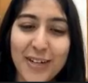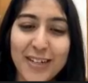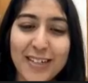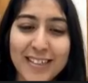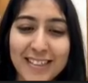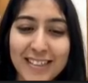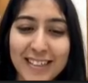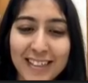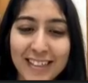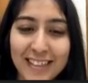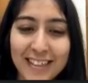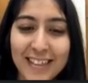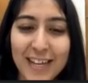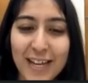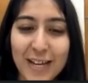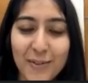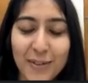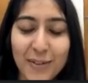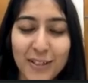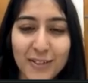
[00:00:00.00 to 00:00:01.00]
asking.
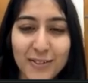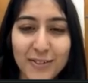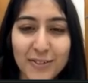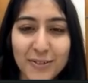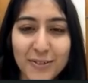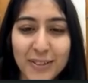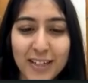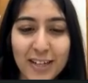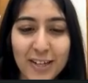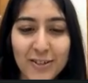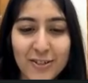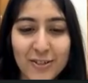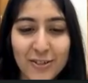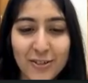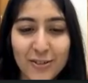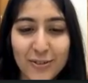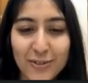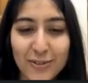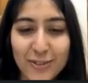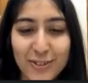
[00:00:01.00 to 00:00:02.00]
How are you doing,
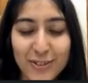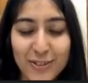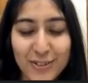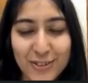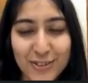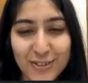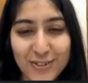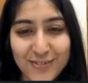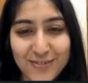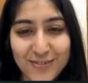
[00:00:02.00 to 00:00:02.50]
Ashutosh?